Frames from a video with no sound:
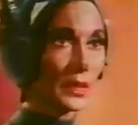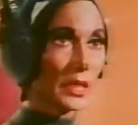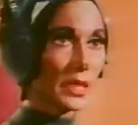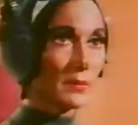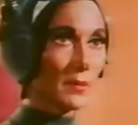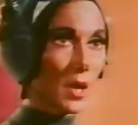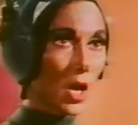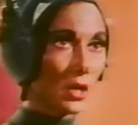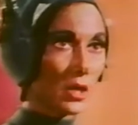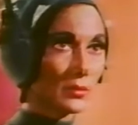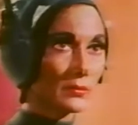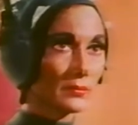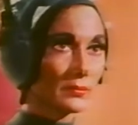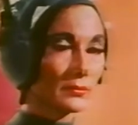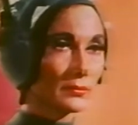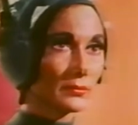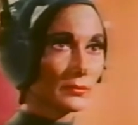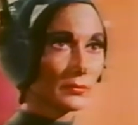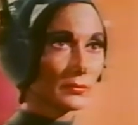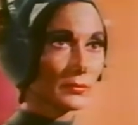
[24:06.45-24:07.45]
Kimar,
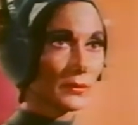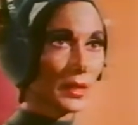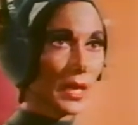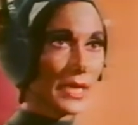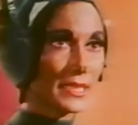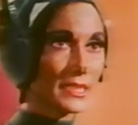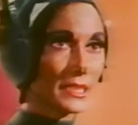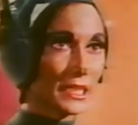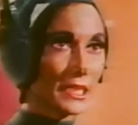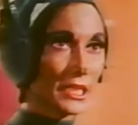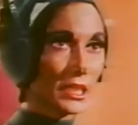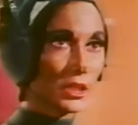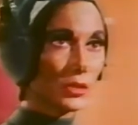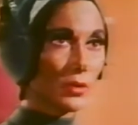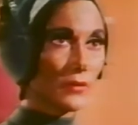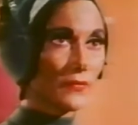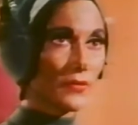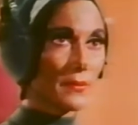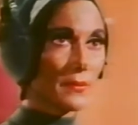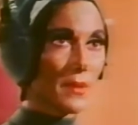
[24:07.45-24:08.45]
as
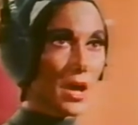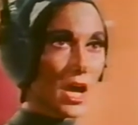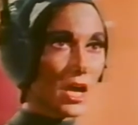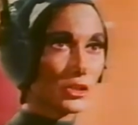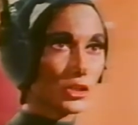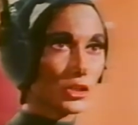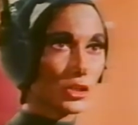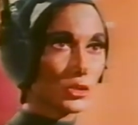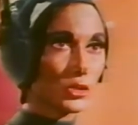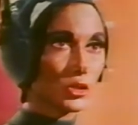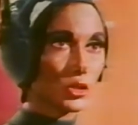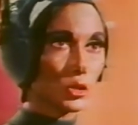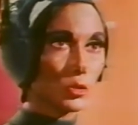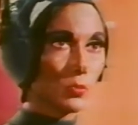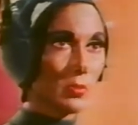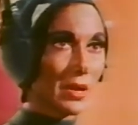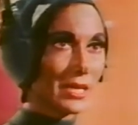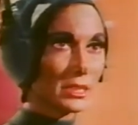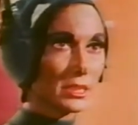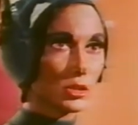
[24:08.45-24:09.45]
leader of the Martians,
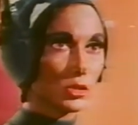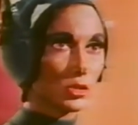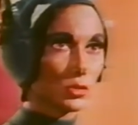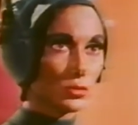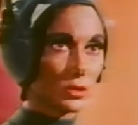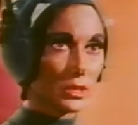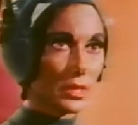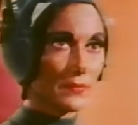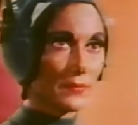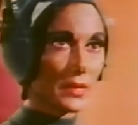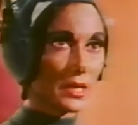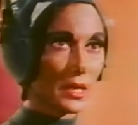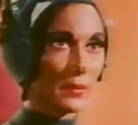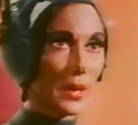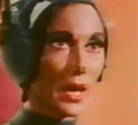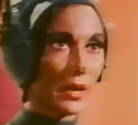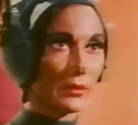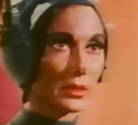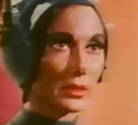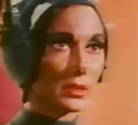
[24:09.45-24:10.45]
you must do something
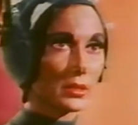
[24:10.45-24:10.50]
about